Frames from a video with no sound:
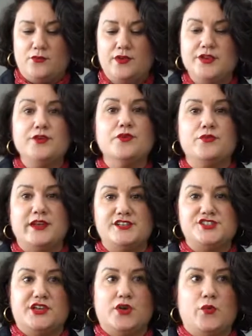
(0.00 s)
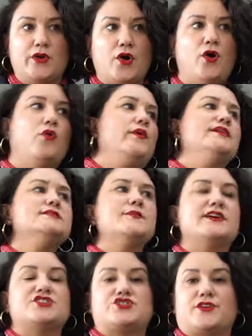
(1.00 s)
And when you're arranging, you wanna
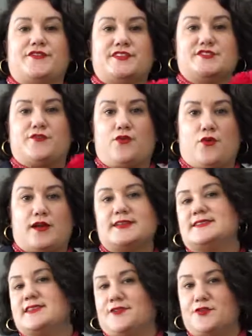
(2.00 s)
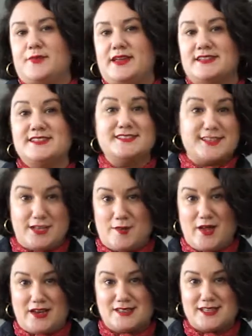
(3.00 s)
always make sure if it's for a centerpiece, it's
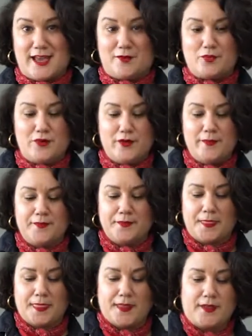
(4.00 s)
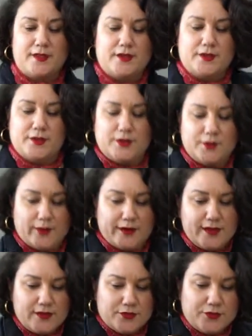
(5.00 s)
gonna be on a table. The
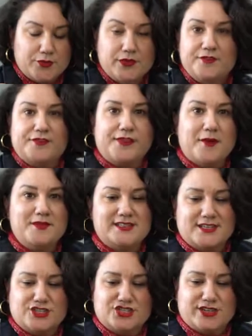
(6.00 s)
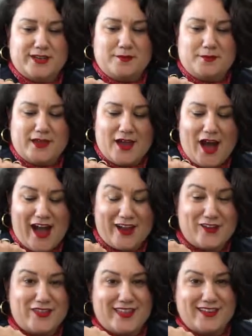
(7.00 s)
rule of thumb is it shouldn't be
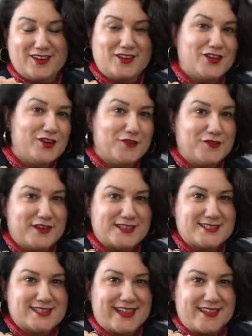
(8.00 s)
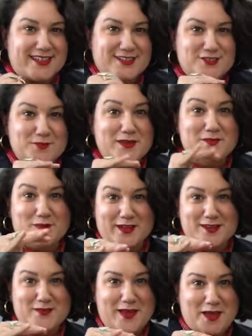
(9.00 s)
higher than your fist like this, so
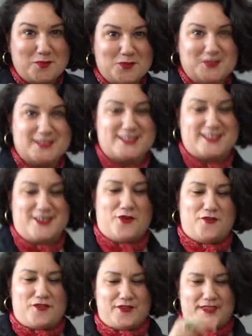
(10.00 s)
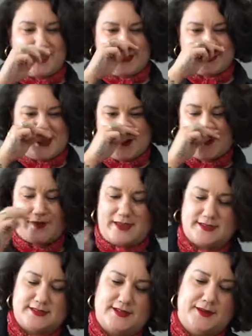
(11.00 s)
people can be able to see over the
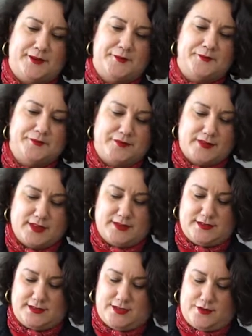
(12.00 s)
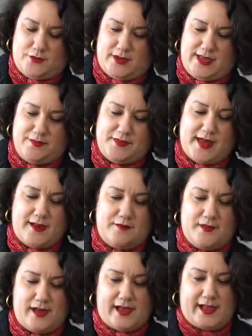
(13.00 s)
centerpiece. So we'll keep that
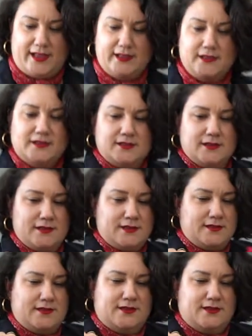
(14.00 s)
in mind.